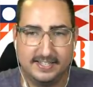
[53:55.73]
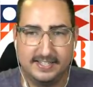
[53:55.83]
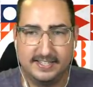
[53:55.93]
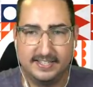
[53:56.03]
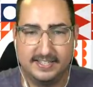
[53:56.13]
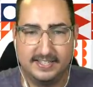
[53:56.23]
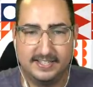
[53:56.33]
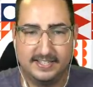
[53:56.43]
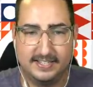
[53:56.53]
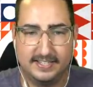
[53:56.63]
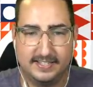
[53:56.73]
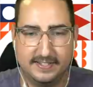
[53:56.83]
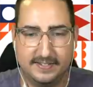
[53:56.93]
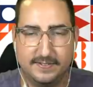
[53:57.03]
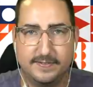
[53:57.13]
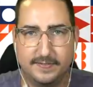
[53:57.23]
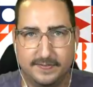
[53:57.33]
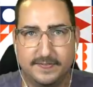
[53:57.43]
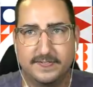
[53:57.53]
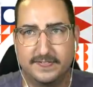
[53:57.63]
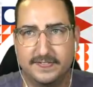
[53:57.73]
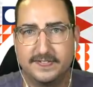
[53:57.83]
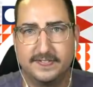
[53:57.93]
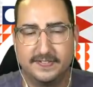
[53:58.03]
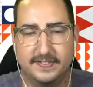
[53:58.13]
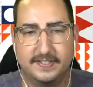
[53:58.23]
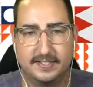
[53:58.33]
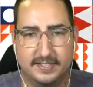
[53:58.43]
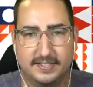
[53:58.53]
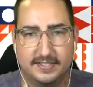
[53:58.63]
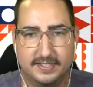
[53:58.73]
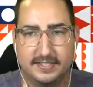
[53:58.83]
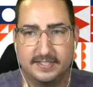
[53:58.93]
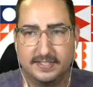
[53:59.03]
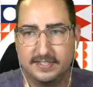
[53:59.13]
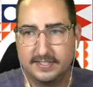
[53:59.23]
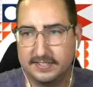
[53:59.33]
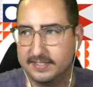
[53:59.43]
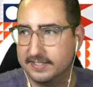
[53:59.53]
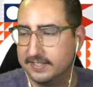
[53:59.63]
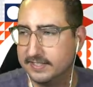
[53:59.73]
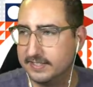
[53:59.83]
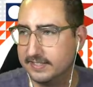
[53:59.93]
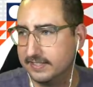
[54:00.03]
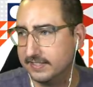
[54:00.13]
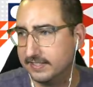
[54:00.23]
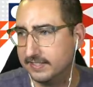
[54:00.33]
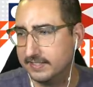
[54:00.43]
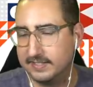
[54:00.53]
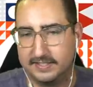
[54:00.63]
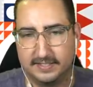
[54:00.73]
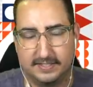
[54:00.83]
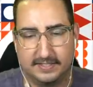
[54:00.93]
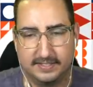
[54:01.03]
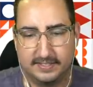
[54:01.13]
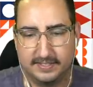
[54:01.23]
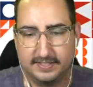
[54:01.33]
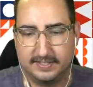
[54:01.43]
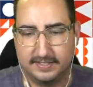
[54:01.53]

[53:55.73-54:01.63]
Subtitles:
No words are spoken by the person on screen.